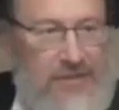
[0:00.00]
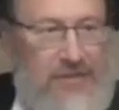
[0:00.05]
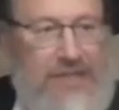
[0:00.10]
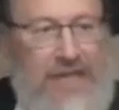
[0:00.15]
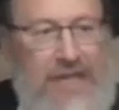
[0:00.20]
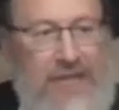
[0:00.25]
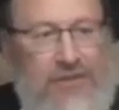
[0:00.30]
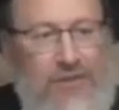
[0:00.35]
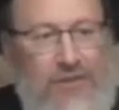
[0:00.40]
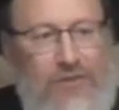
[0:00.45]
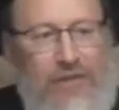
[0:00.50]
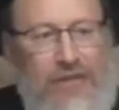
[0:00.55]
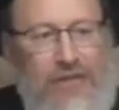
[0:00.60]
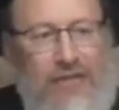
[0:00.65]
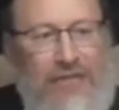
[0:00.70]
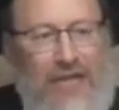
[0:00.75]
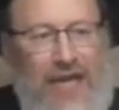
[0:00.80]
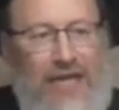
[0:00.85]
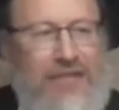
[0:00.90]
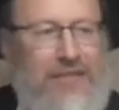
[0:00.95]
Yeah, so
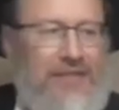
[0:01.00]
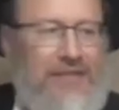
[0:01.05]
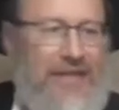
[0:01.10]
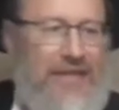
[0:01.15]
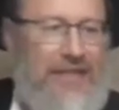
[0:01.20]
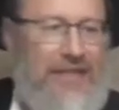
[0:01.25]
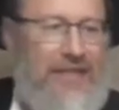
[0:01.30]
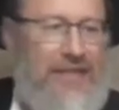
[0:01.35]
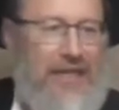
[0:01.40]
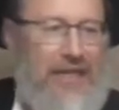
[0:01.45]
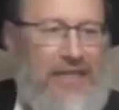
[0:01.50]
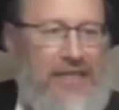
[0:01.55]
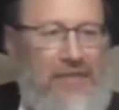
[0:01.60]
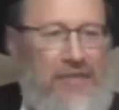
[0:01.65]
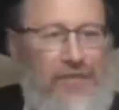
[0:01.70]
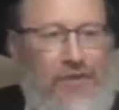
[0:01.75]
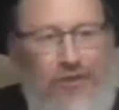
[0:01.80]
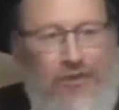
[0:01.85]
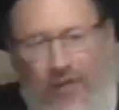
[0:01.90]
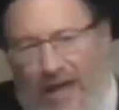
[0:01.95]
he's not saying that
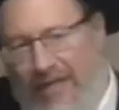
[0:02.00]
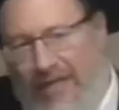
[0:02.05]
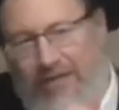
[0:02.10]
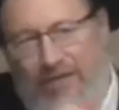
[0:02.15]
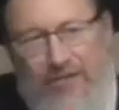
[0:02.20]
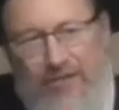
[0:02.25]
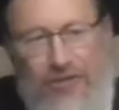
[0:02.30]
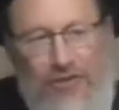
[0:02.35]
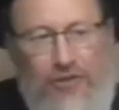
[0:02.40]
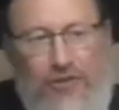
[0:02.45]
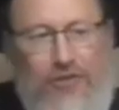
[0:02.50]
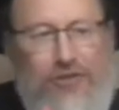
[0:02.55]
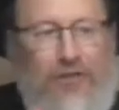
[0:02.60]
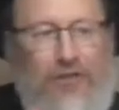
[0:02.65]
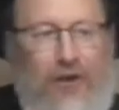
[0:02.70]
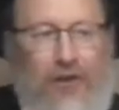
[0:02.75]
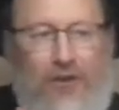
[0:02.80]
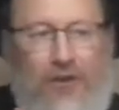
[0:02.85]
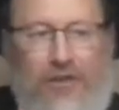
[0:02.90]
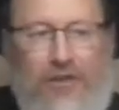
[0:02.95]
if you're not going to learn
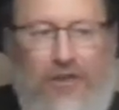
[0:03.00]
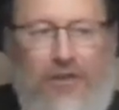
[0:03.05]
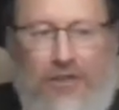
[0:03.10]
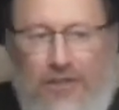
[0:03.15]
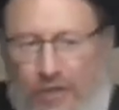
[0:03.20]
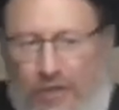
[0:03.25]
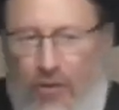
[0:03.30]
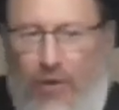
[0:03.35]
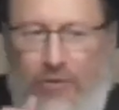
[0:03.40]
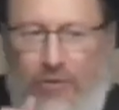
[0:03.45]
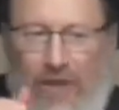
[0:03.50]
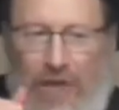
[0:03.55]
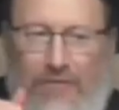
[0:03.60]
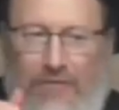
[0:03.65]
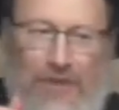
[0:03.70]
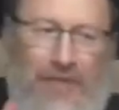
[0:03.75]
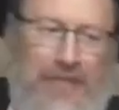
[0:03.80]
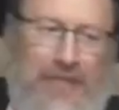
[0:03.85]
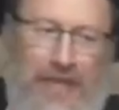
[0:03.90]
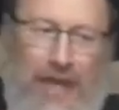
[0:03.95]
Torah, you won't
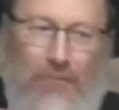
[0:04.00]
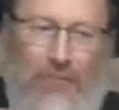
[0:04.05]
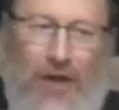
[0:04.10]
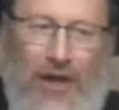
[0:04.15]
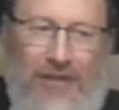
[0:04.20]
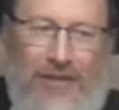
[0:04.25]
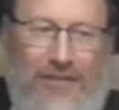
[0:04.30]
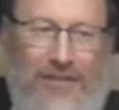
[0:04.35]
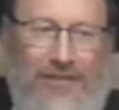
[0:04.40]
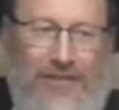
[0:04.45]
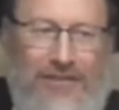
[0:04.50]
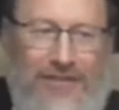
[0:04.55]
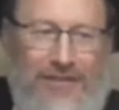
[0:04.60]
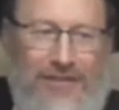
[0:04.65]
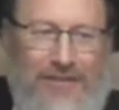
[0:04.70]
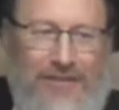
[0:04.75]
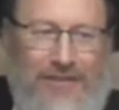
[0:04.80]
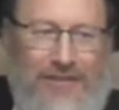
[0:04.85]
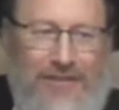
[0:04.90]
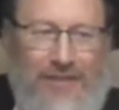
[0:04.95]
have any kemach.
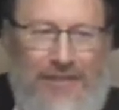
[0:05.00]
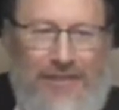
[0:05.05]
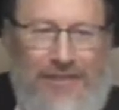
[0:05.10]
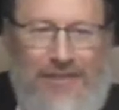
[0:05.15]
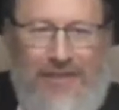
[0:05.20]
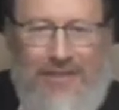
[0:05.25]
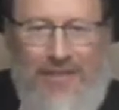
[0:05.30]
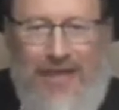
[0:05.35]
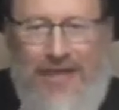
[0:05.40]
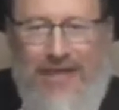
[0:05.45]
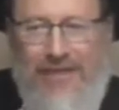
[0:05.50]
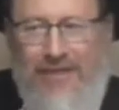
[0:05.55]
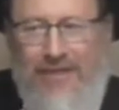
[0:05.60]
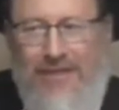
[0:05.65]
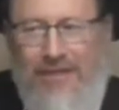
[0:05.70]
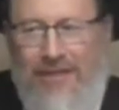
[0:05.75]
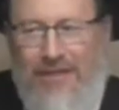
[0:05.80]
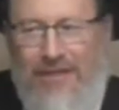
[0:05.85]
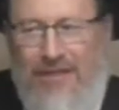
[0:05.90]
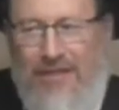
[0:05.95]
He's saying
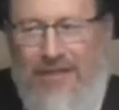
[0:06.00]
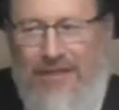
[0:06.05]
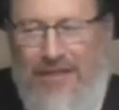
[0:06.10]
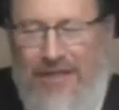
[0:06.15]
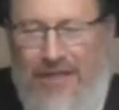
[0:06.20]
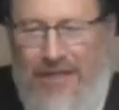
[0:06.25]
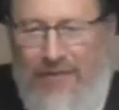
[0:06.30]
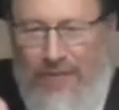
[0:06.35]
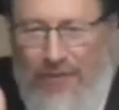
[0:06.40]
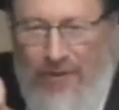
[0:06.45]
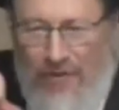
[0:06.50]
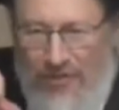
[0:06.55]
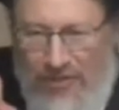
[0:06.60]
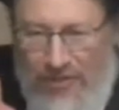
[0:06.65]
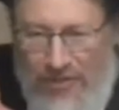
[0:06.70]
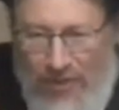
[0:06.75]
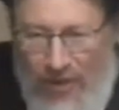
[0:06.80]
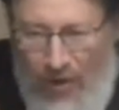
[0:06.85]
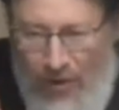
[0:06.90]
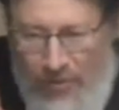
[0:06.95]
that if
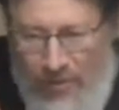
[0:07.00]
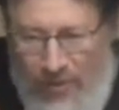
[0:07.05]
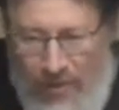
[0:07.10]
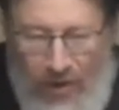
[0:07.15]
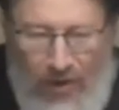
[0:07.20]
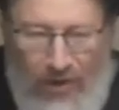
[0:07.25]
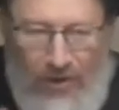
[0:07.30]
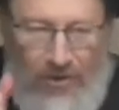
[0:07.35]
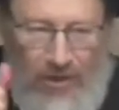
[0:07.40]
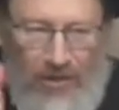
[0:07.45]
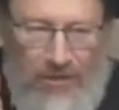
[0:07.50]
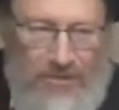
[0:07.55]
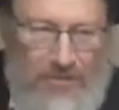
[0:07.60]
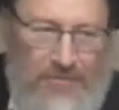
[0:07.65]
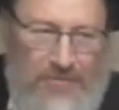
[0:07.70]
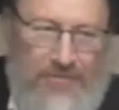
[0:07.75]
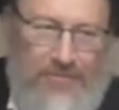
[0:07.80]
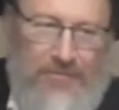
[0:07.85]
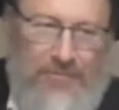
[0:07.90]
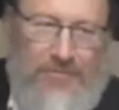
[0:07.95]
there's no Torah
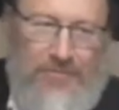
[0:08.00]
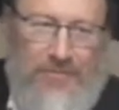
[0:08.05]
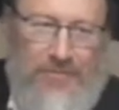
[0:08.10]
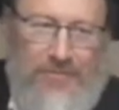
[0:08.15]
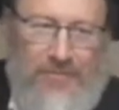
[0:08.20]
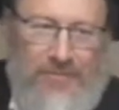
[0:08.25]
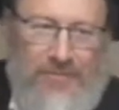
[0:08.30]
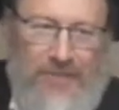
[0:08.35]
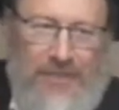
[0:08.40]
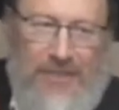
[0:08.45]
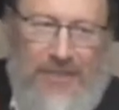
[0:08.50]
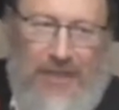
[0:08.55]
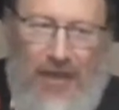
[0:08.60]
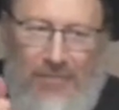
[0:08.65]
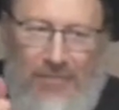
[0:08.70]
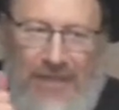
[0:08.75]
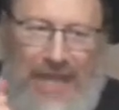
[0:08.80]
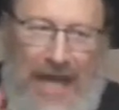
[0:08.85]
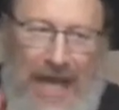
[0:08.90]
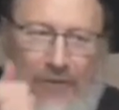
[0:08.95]
that's
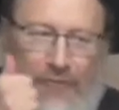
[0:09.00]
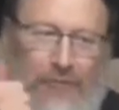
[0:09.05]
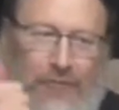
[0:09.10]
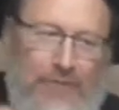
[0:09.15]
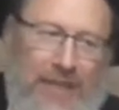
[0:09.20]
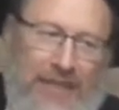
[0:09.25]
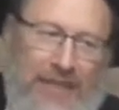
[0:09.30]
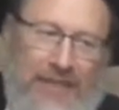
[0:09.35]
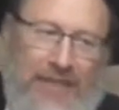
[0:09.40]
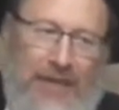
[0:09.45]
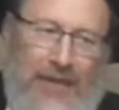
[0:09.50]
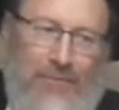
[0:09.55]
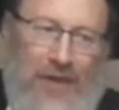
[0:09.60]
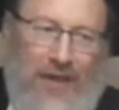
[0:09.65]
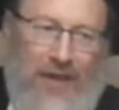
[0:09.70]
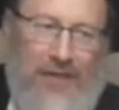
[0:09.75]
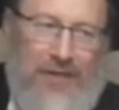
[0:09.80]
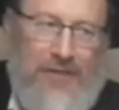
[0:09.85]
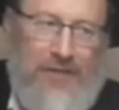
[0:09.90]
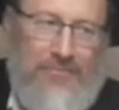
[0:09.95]
coming out from that
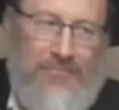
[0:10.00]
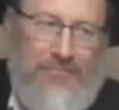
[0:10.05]
kemach,